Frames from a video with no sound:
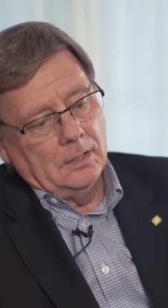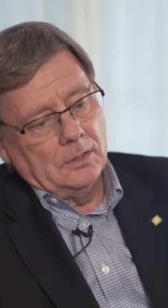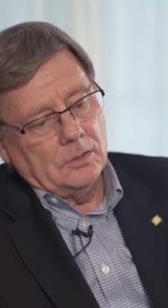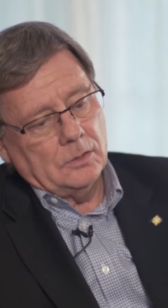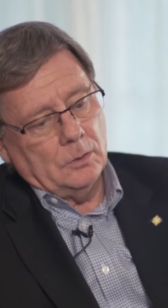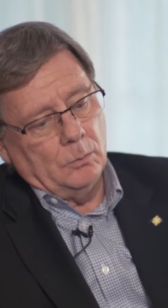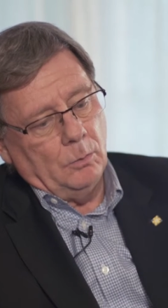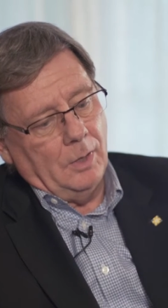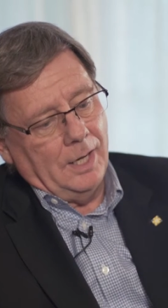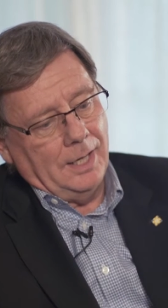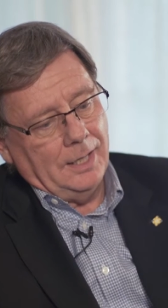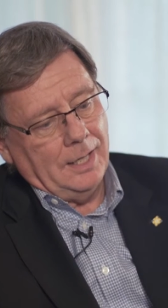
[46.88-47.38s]

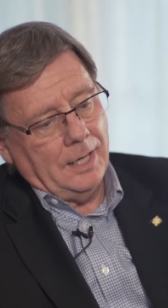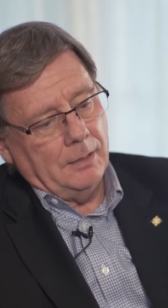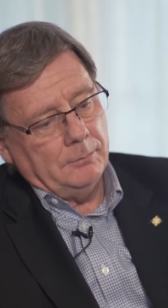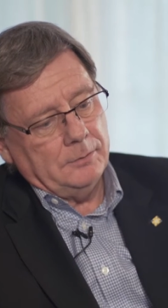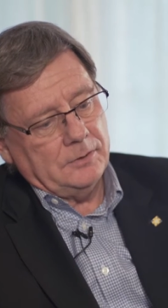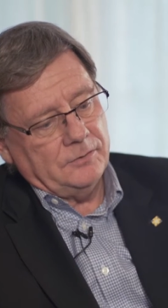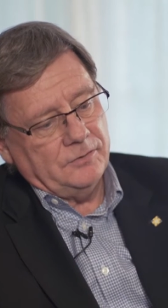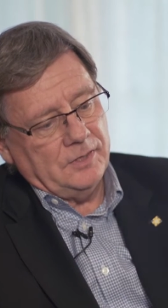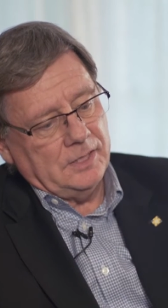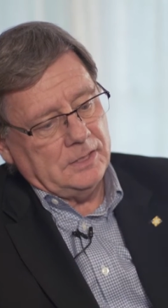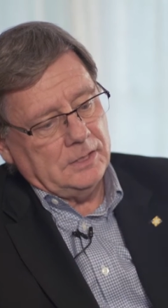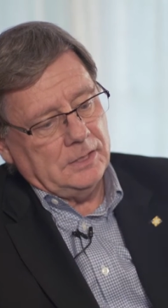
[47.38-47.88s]
So while I
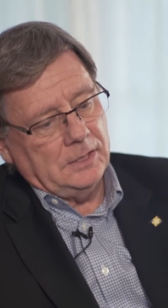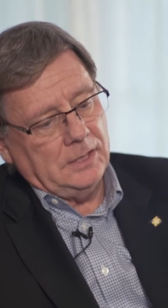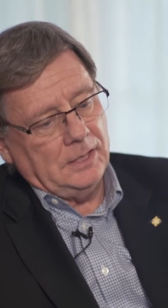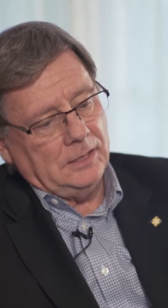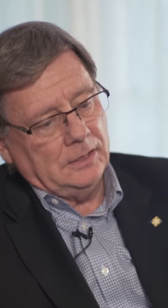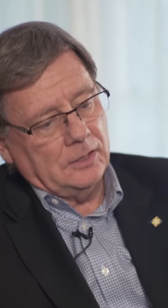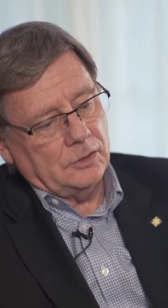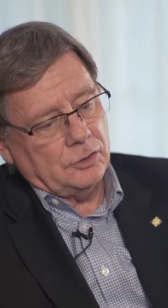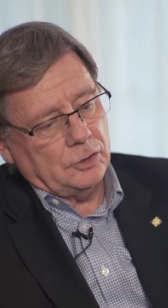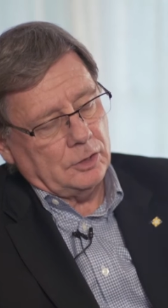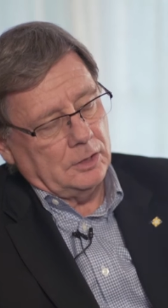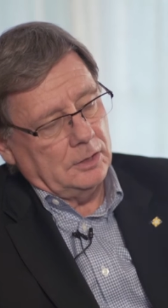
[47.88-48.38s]
was
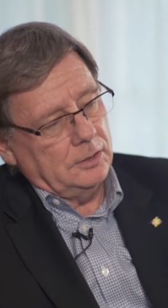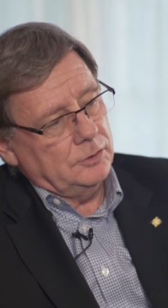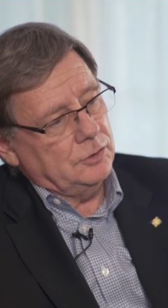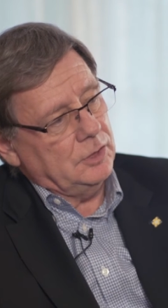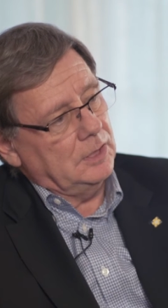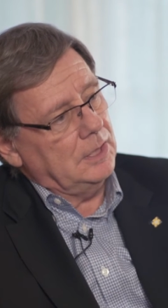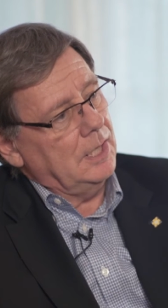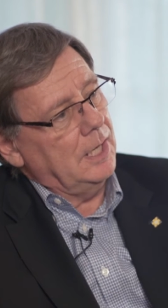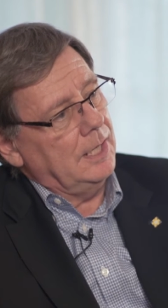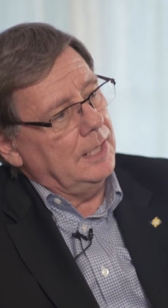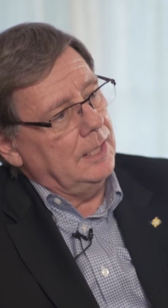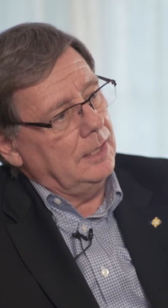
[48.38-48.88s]
visiting the
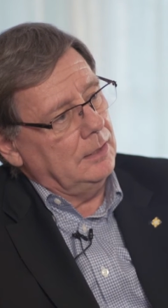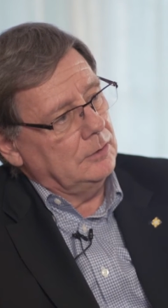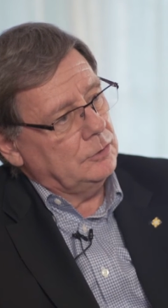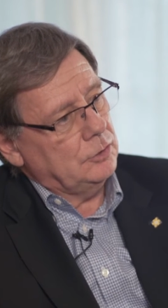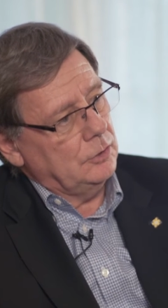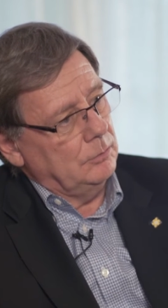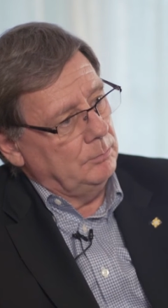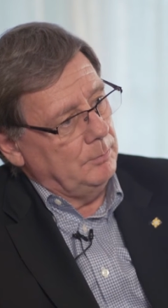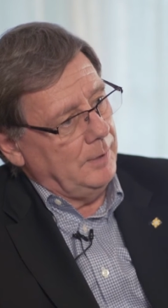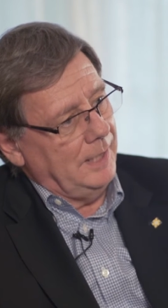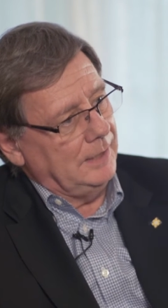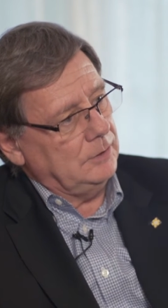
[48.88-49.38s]
surgeon, I
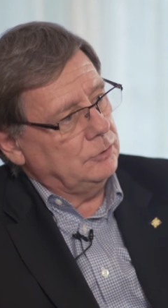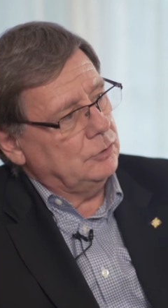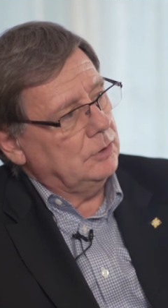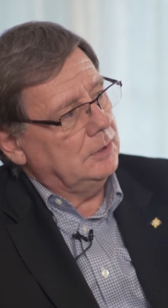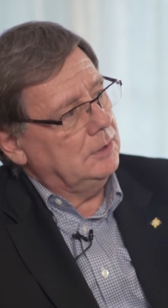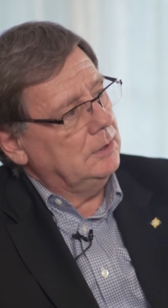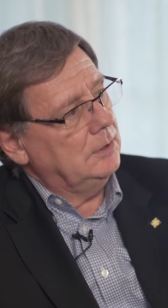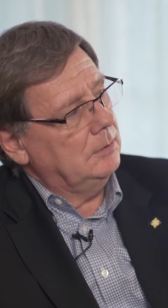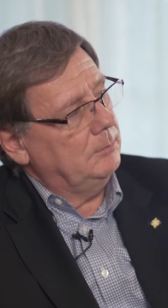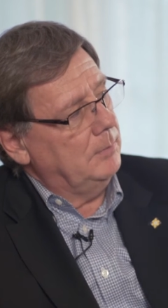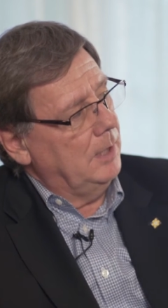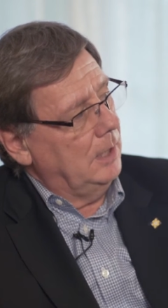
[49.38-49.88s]
also
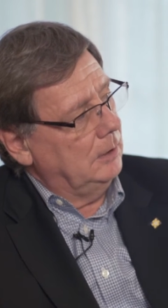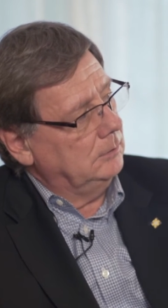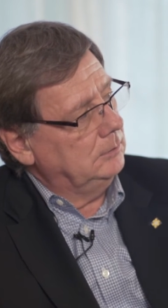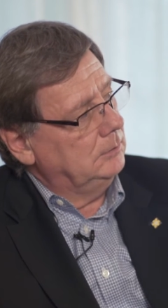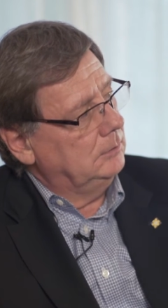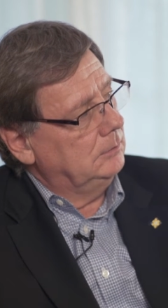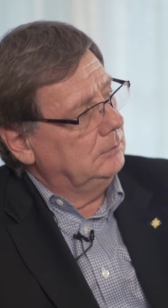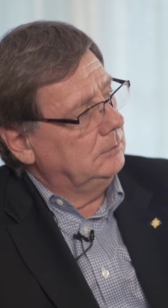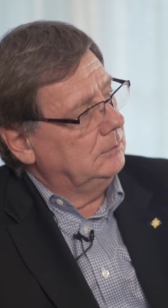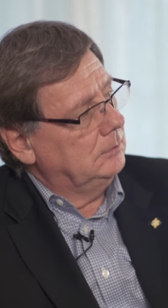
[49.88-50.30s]
mentioned about